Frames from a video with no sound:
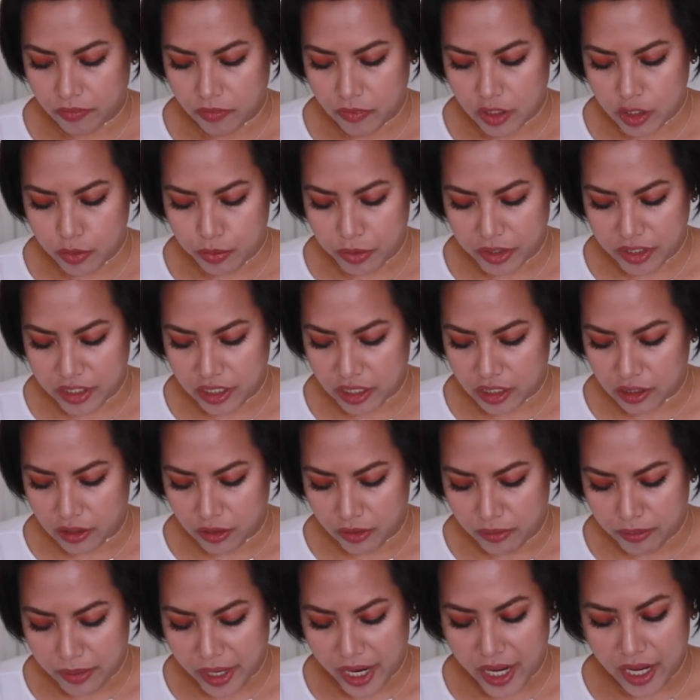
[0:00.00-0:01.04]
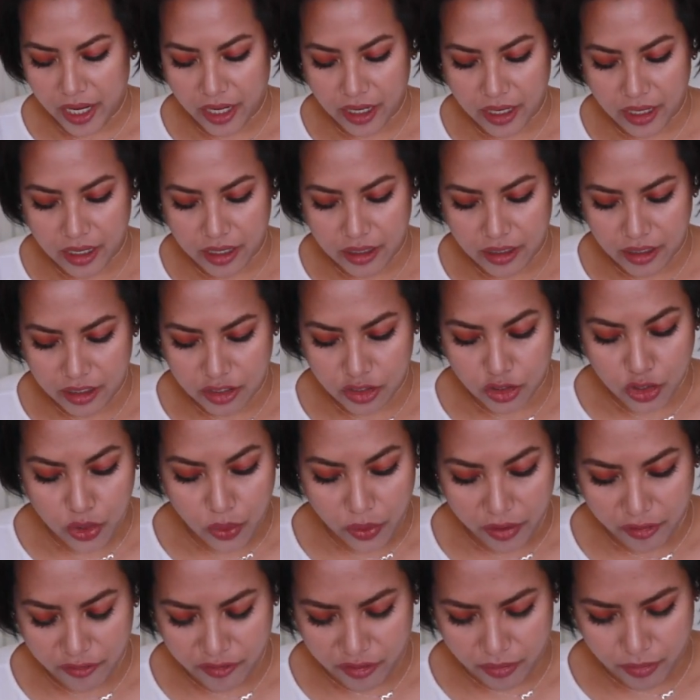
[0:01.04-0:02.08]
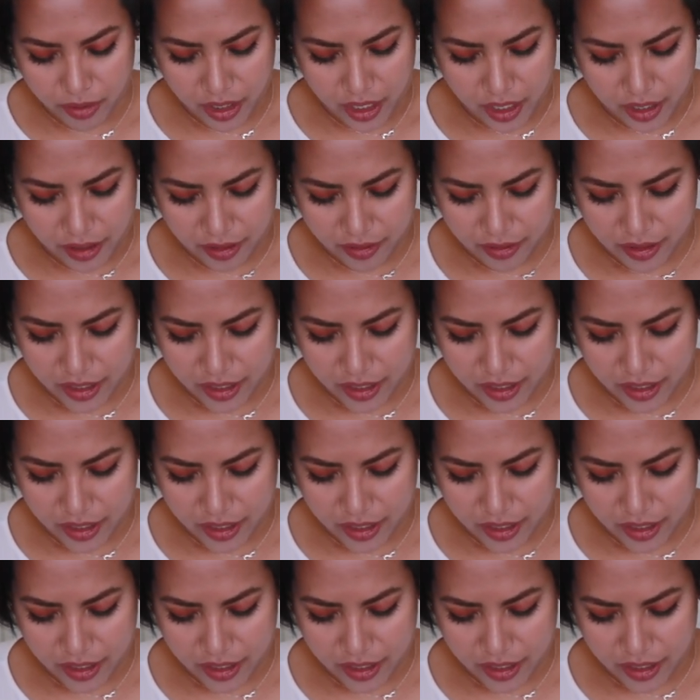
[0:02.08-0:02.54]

this particular bag is doing for me.